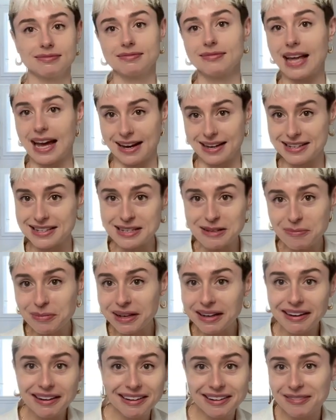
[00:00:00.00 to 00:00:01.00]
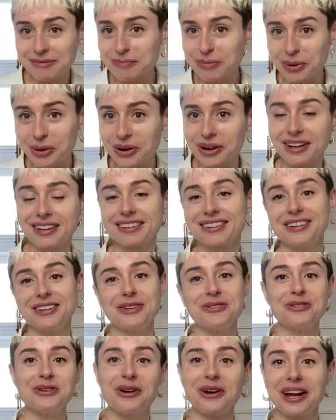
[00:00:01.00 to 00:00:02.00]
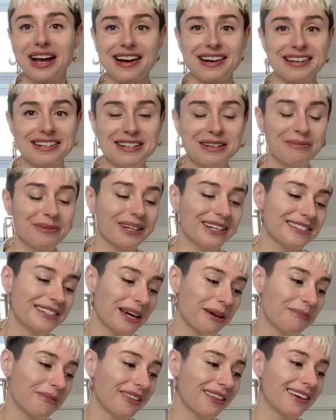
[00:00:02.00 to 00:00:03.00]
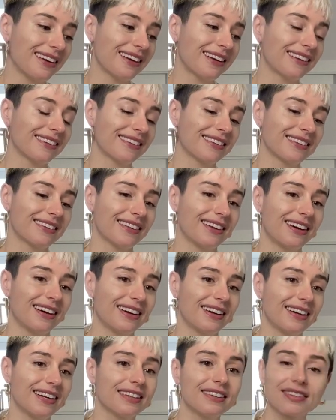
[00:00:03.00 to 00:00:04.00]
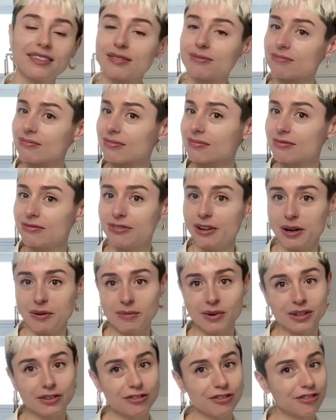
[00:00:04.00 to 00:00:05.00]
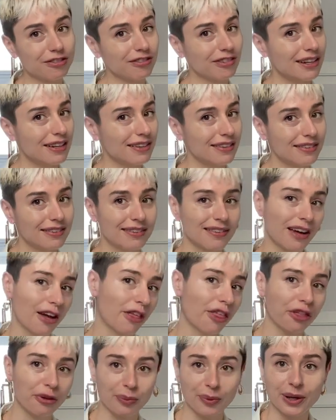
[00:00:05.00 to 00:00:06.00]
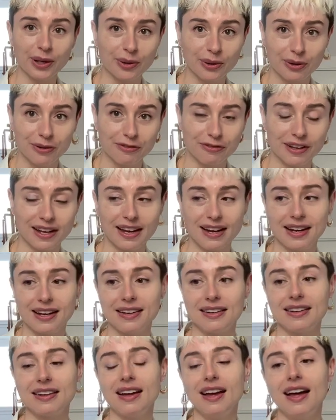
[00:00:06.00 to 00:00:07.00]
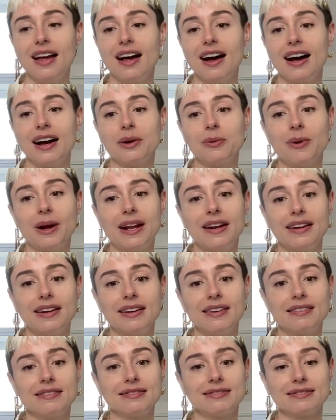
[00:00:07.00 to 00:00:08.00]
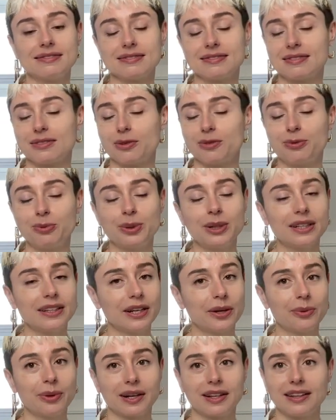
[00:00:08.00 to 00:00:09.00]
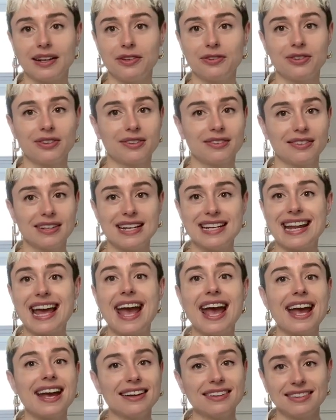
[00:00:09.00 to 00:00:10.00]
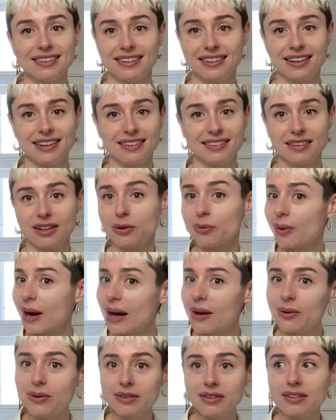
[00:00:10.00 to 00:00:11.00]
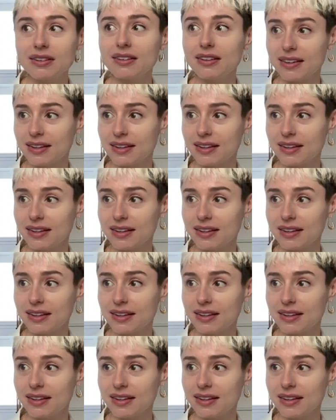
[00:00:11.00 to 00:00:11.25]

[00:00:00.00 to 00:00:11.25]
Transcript: academia books, you know, dark academia type things, it's very much in a thriller vein. I read it really quickly, I just inhaled it around